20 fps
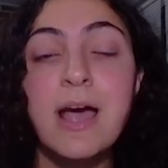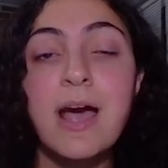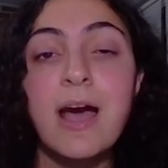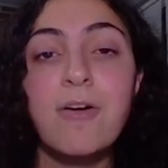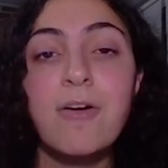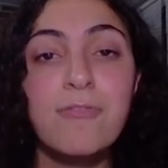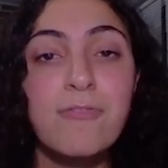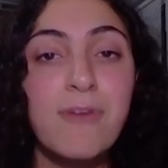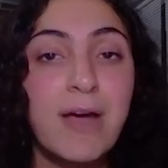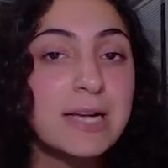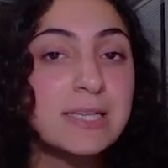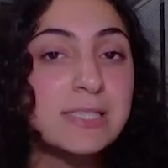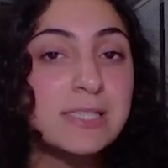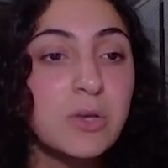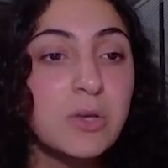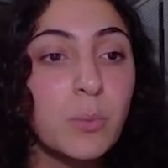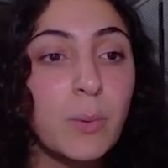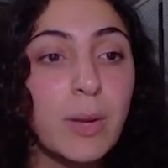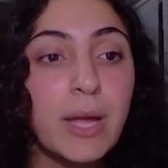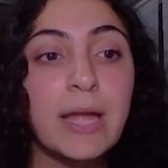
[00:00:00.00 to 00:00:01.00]
affects
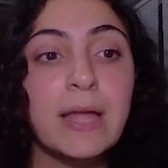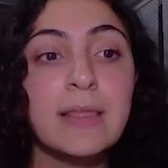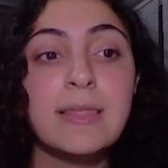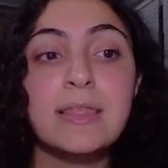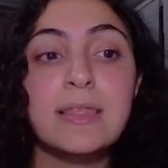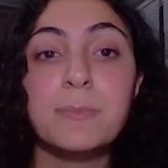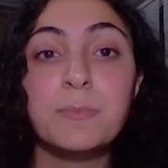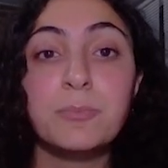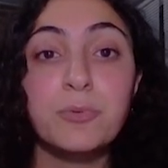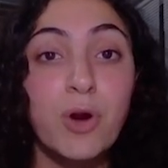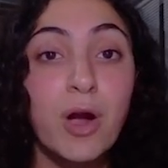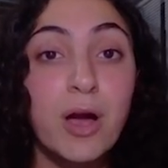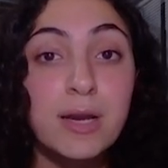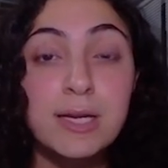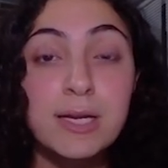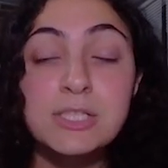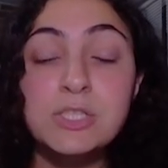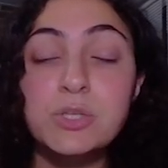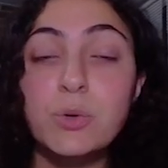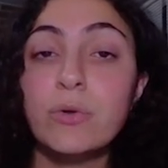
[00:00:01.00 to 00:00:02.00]
the way that the
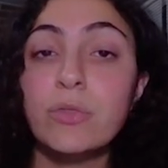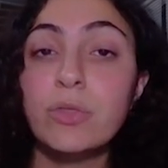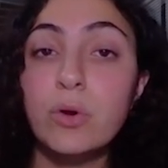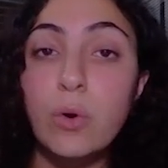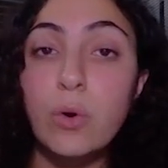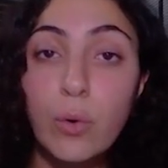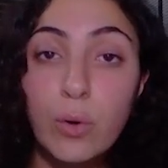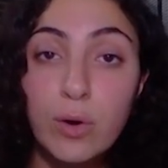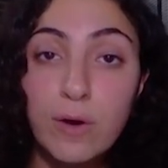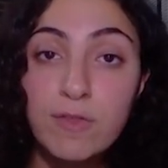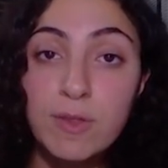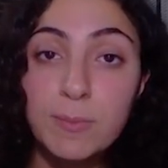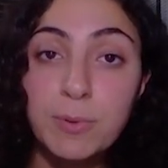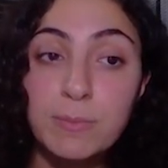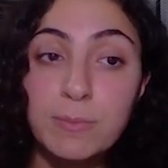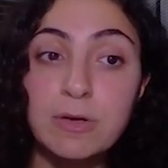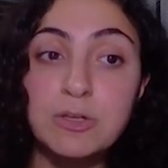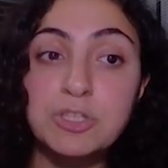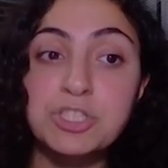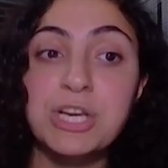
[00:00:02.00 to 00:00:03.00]
product or the core of the
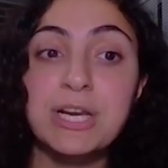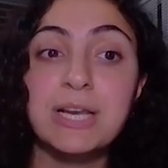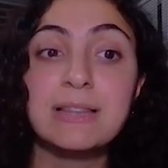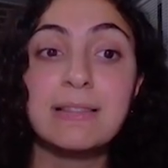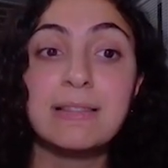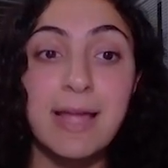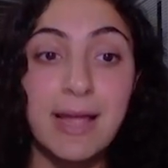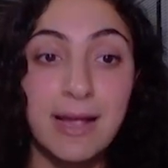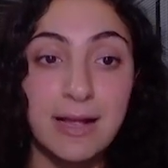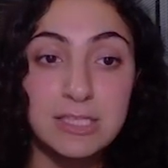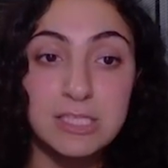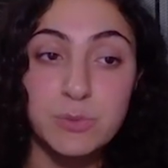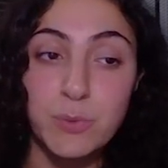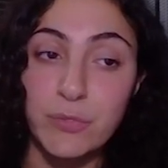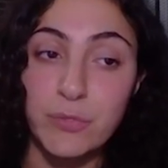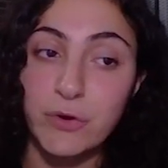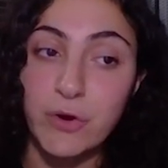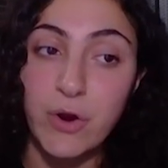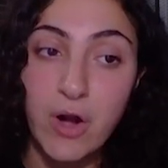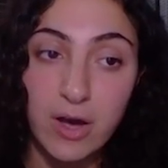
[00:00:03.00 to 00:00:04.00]
promotion lands with
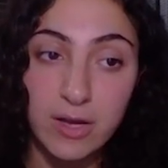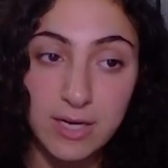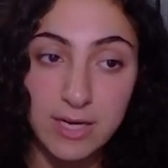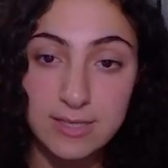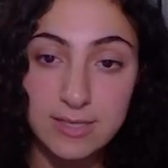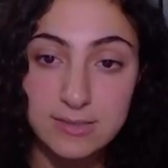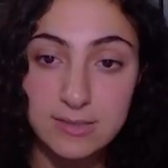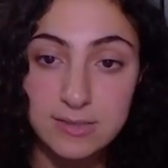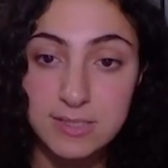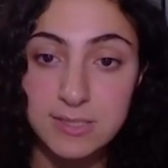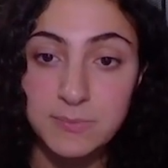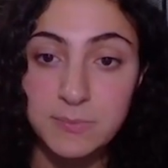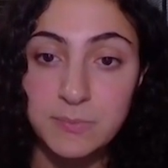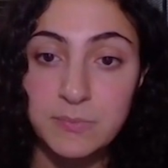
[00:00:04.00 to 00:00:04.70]
their audience.